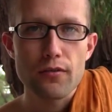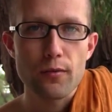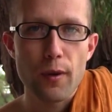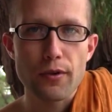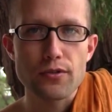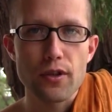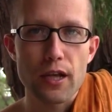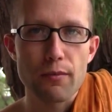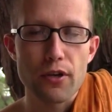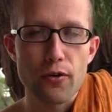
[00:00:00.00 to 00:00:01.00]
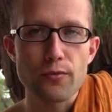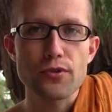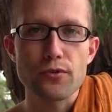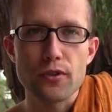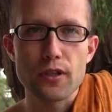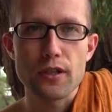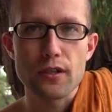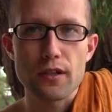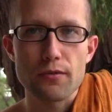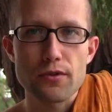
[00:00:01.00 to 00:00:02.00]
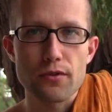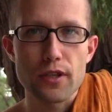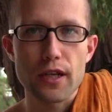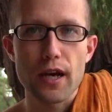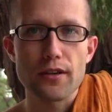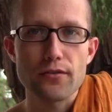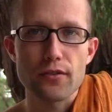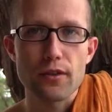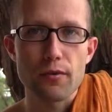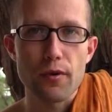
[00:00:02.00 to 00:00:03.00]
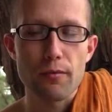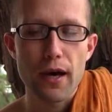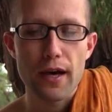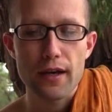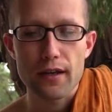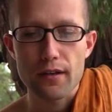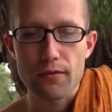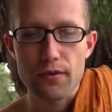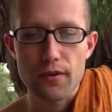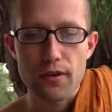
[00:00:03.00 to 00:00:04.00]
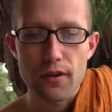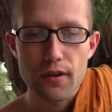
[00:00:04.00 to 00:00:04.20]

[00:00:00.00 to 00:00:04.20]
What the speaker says: Through public school, I had been homeschooled, and it was only in high school that we went back, and it was